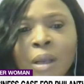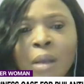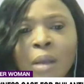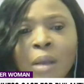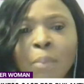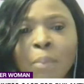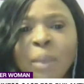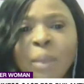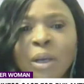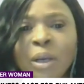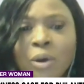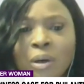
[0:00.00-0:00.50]

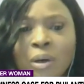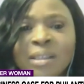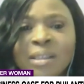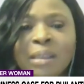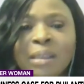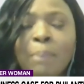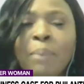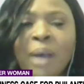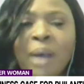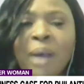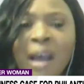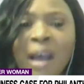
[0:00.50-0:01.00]
because
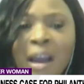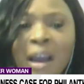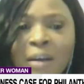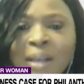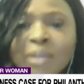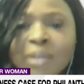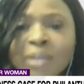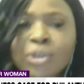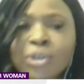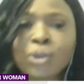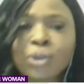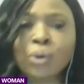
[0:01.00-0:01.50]
the
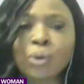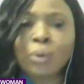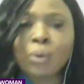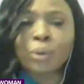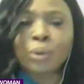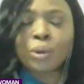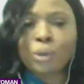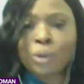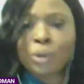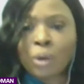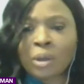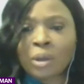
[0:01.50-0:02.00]
parents could
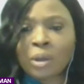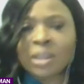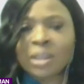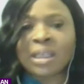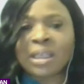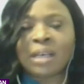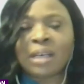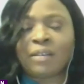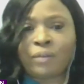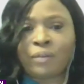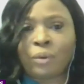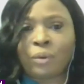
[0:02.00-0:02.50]
not
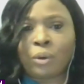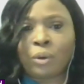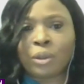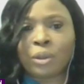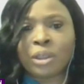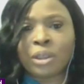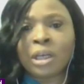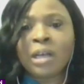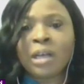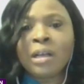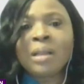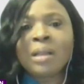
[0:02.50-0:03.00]
afford
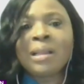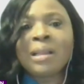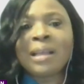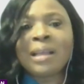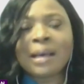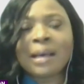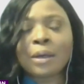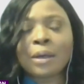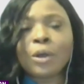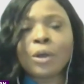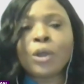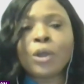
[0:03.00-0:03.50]
the
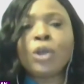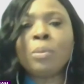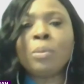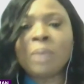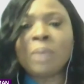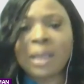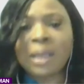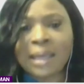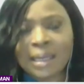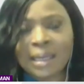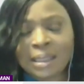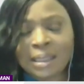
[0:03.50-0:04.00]

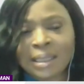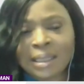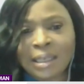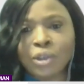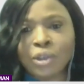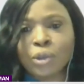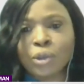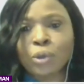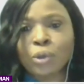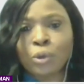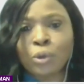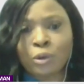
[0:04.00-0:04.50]
accumulated
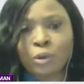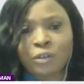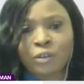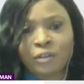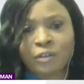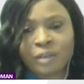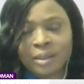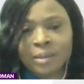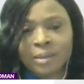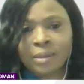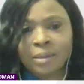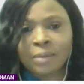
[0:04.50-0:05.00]
school
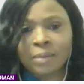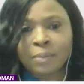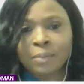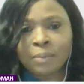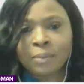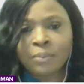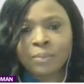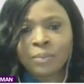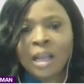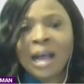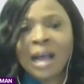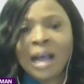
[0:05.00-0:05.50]
fees.
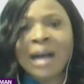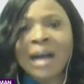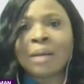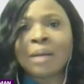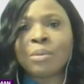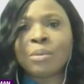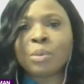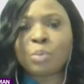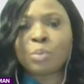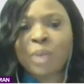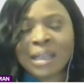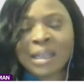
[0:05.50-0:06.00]

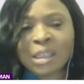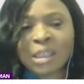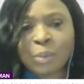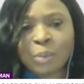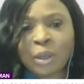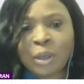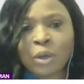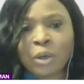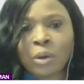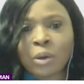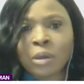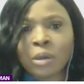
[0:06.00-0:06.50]
And that's
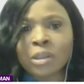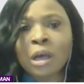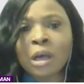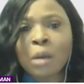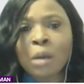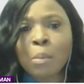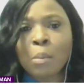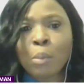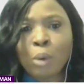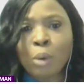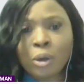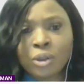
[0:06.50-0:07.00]
because
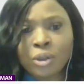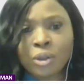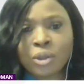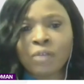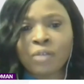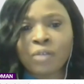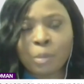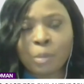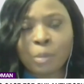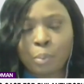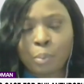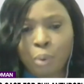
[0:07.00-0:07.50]
most
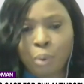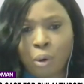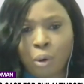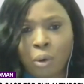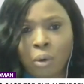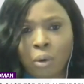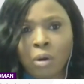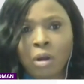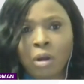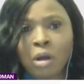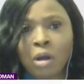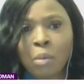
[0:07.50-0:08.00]
of the
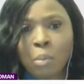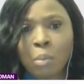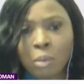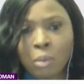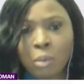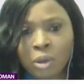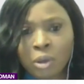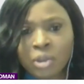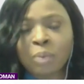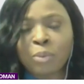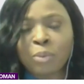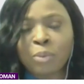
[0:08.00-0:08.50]
poor,
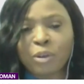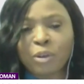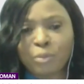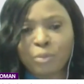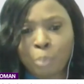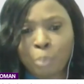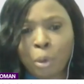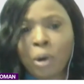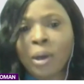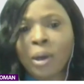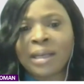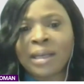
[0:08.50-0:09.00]
most of the
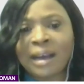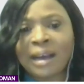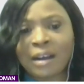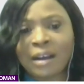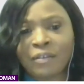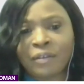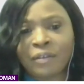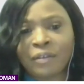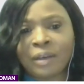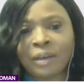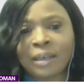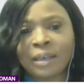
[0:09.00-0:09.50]
poor in
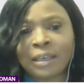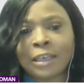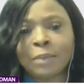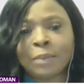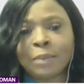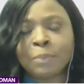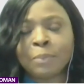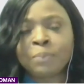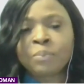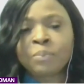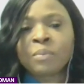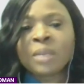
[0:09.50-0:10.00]
Africa
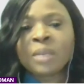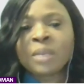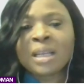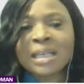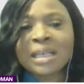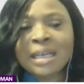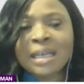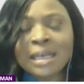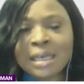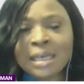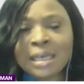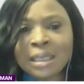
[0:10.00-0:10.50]

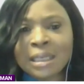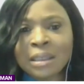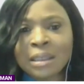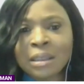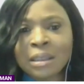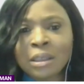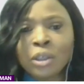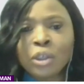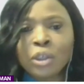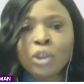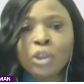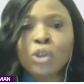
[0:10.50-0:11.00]
earn
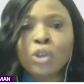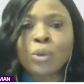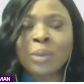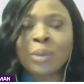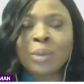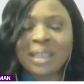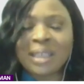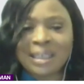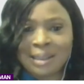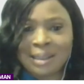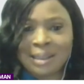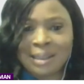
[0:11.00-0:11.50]
to
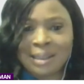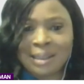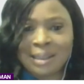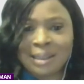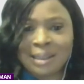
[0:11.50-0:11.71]
eat.